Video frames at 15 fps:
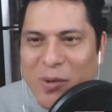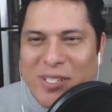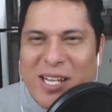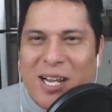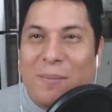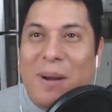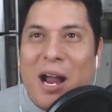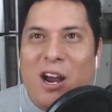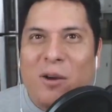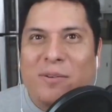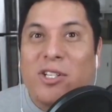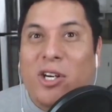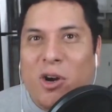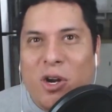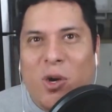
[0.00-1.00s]
It was like
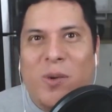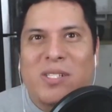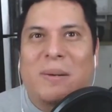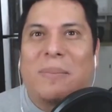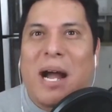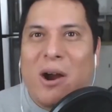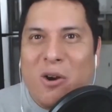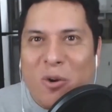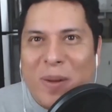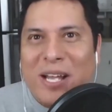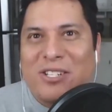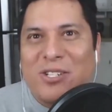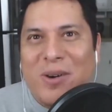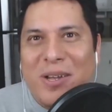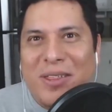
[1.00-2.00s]
Dakota was a
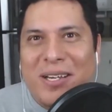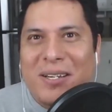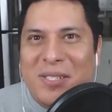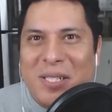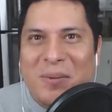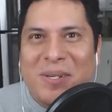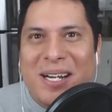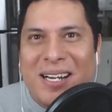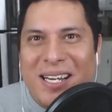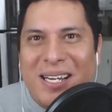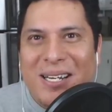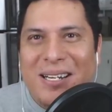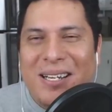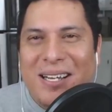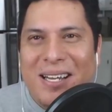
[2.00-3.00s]
pyromancer, I think, of some
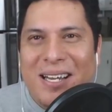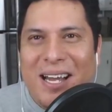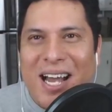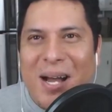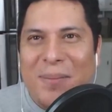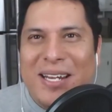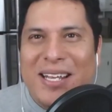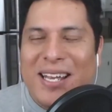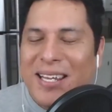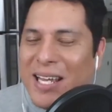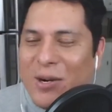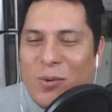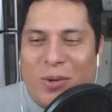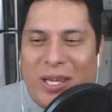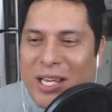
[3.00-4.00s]
kind. But he had
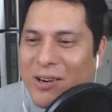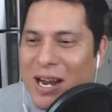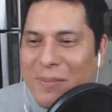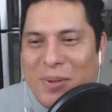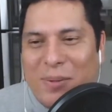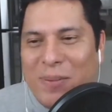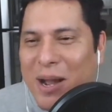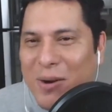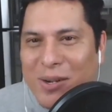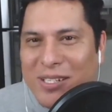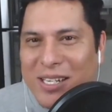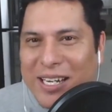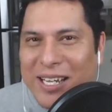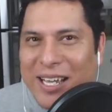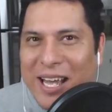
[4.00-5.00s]
like really crappy
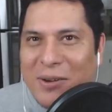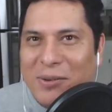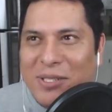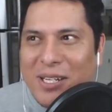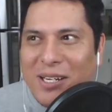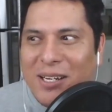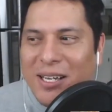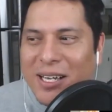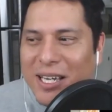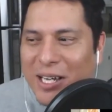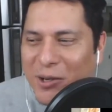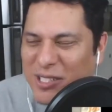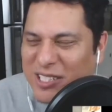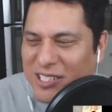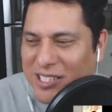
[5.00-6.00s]
powers and he
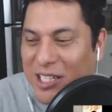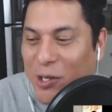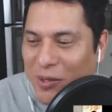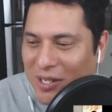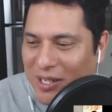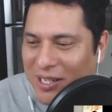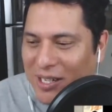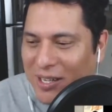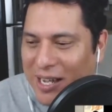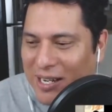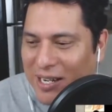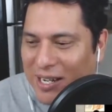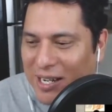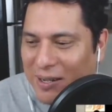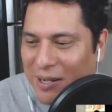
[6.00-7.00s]
was secretly
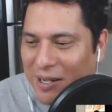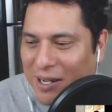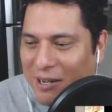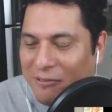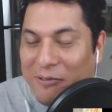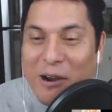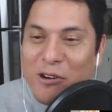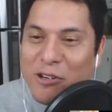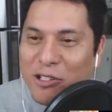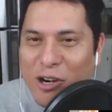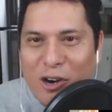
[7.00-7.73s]
like a fire